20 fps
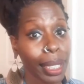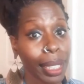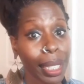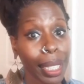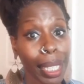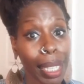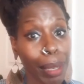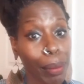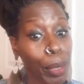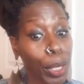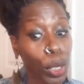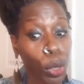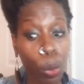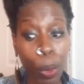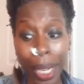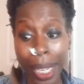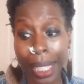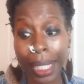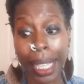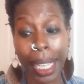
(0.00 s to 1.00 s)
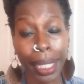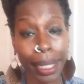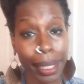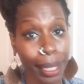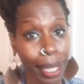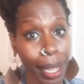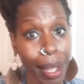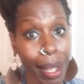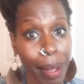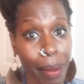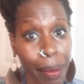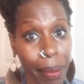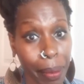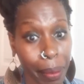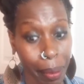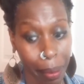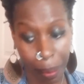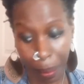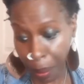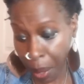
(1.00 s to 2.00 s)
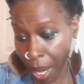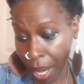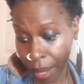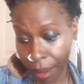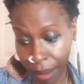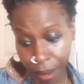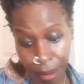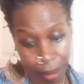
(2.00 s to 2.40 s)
in between that time, but